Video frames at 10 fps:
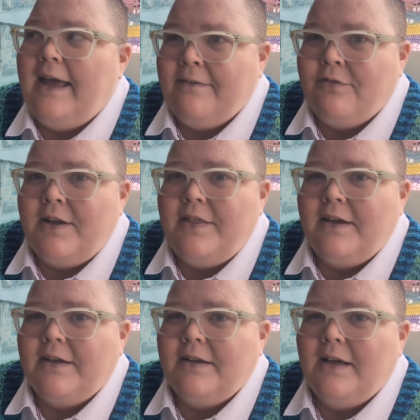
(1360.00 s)

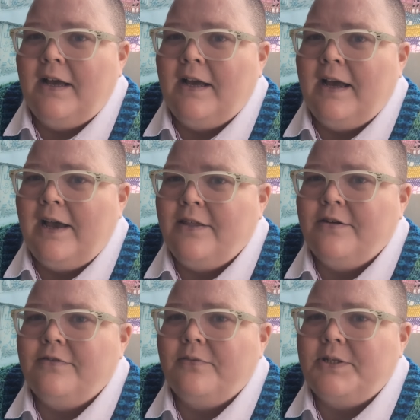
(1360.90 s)
everything.
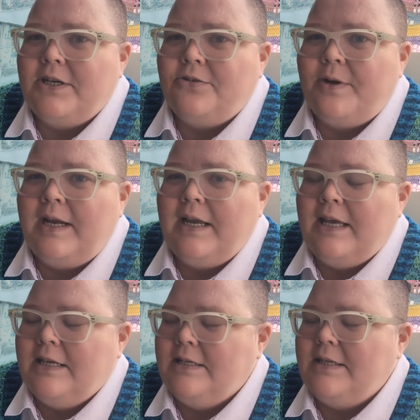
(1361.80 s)
Heather from StitchWit
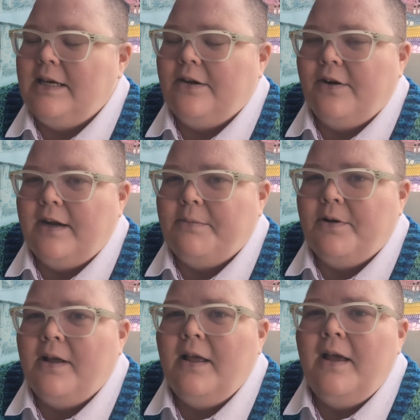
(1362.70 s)
is
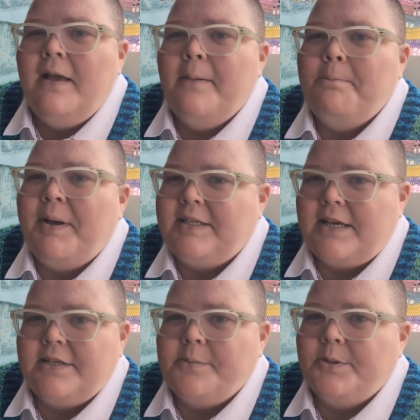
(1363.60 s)
incredible. Best
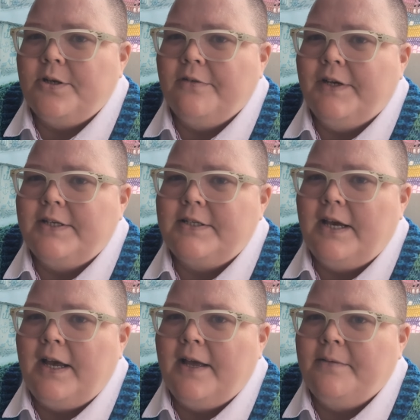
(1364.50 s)
customer service.
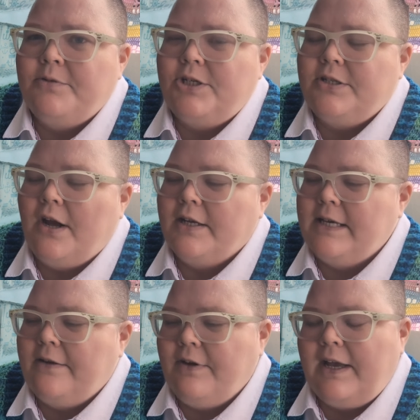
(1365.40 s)
She stocks
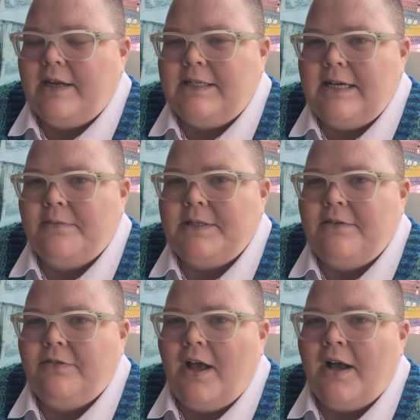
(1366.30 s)
every kind of
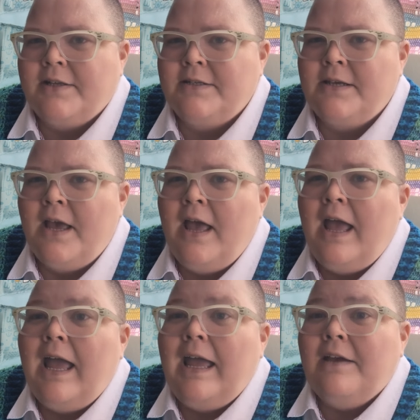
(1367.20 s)
DMC floss.
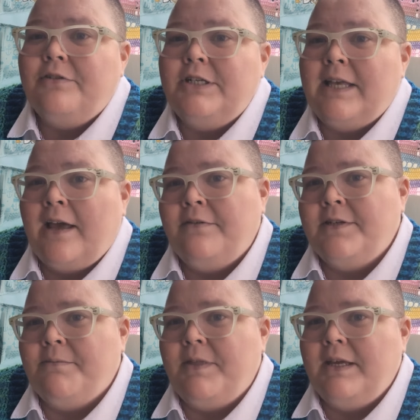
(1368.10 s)
If she's out of
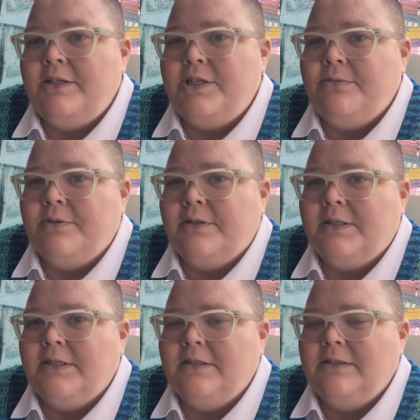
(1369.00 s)
something, she
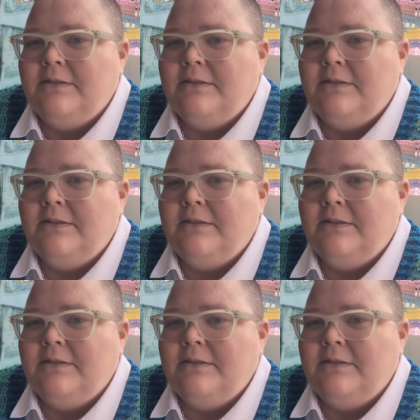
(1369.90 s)
will